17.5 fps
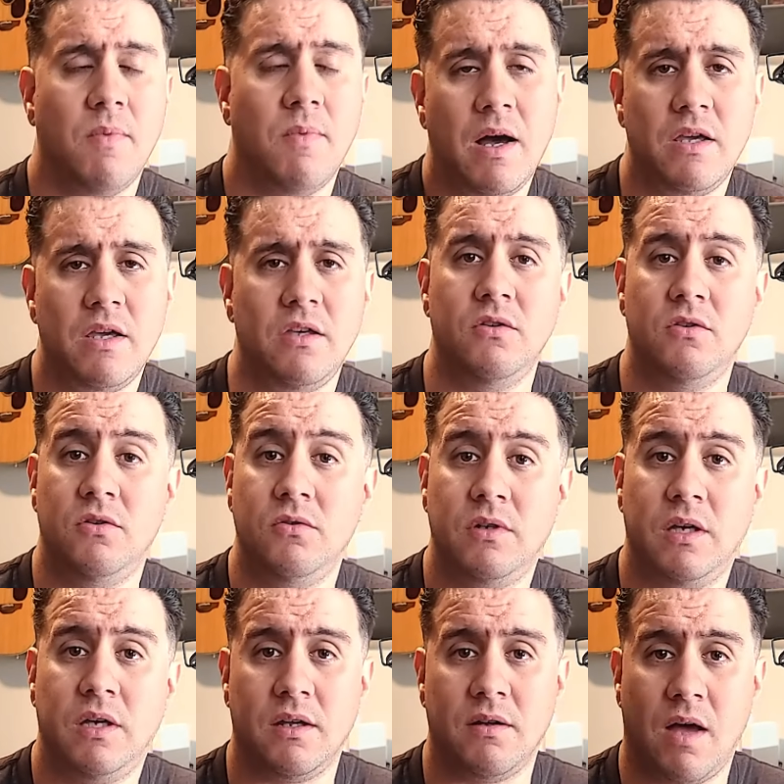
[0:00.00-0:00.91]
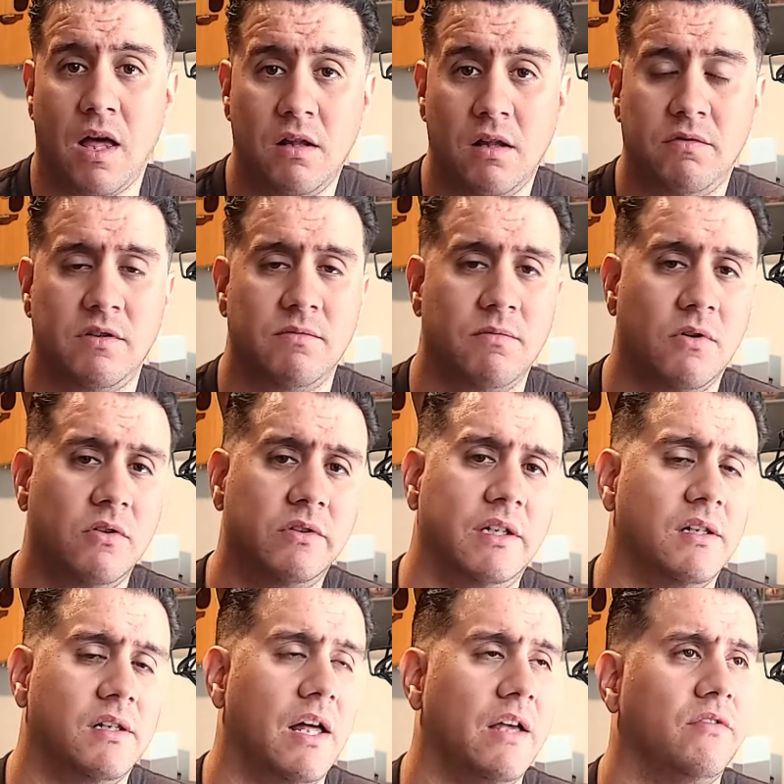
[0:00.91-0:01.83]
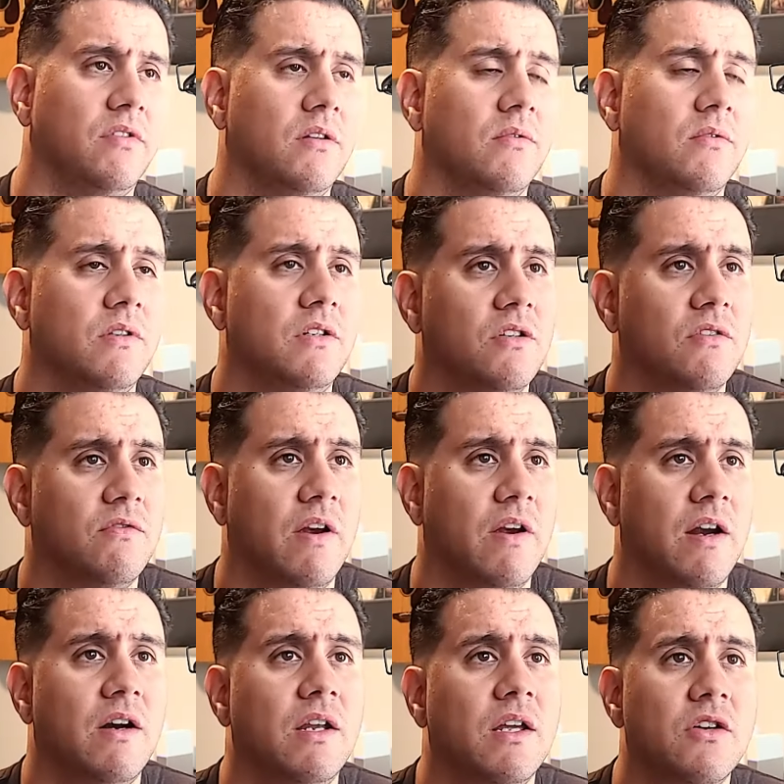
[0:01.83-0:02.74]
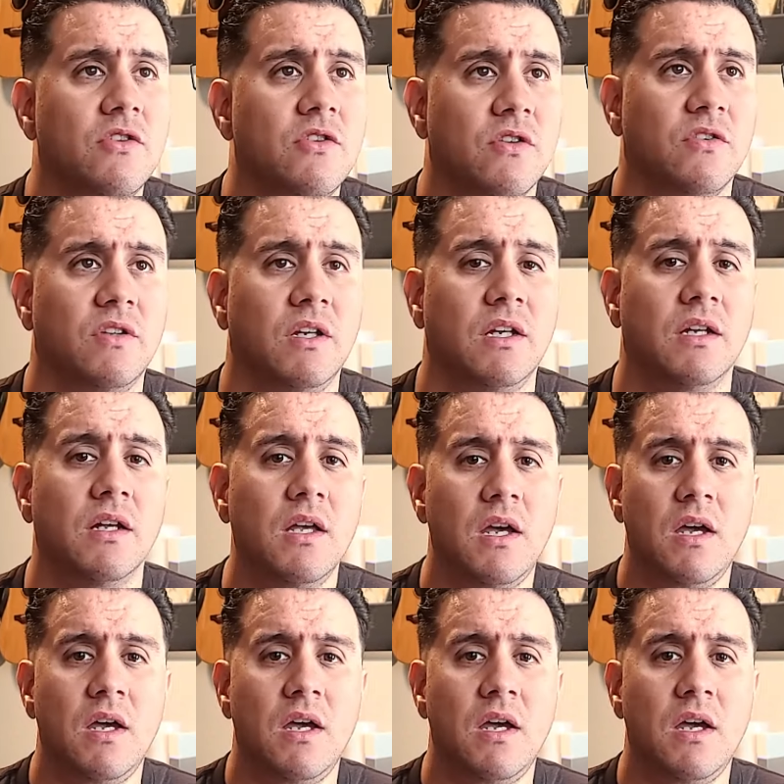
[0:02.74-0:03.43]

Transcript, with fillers: but you do get elven multi-classing, which is very interesting.